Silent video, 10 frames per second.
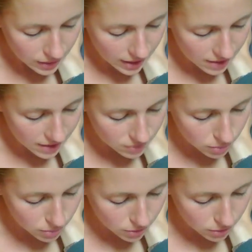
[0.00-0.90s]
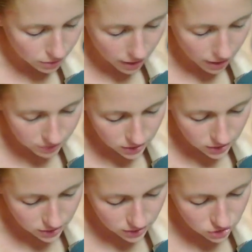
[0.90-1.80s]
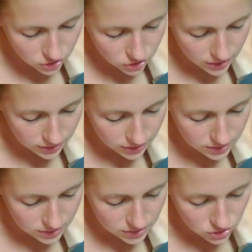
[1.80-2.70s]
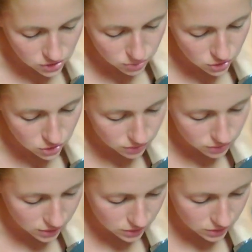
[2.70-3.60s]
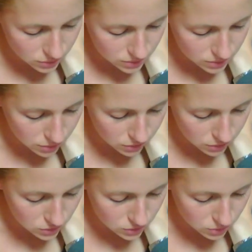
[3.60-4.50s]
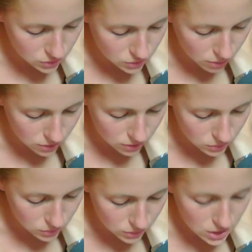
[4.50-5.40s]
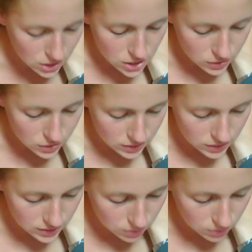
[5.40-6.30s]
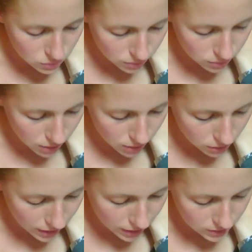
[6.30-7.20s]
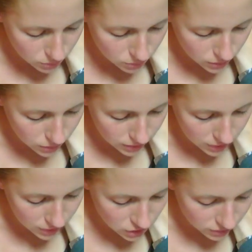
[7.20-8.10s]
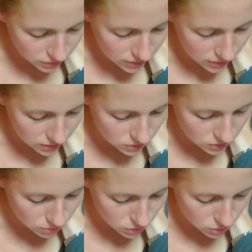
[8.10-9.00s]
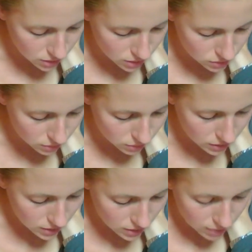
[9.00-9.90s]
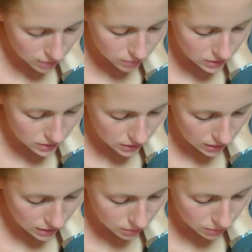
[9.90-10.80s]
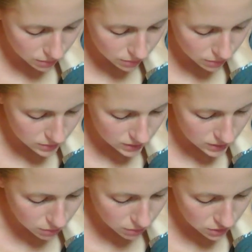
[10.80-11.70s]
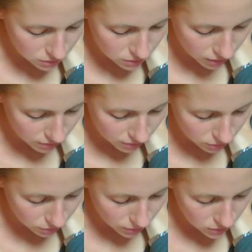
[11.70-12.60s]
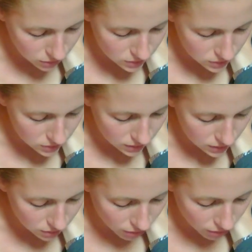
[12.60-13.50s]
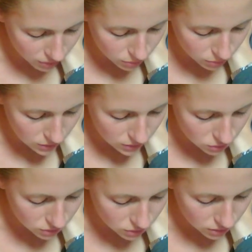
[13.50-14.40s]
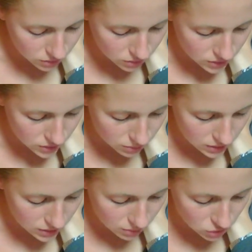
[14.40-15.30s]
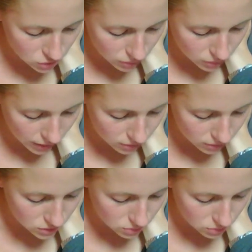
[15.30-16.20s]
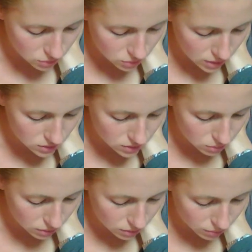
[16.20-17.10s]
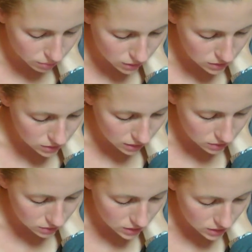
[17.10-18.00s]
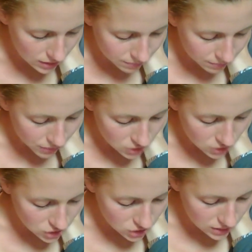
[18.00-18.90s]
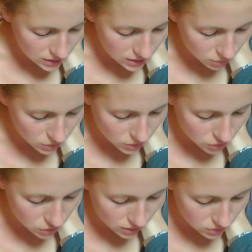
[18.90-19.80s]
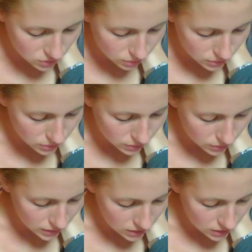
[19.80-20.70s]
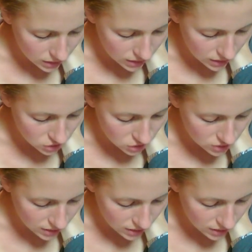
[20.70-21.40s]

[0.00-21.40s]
F, a bar graph illustrating the distribution of credit scores among consumers who are scored using the same scoring model as the one that generated the consumer's credit score. Must be a minimum of 6 bars on the graph, or by using another graphical means or clearly understandable statement showing how the consumer's credit score compares to others. G, the date on which the credit score was created. H, the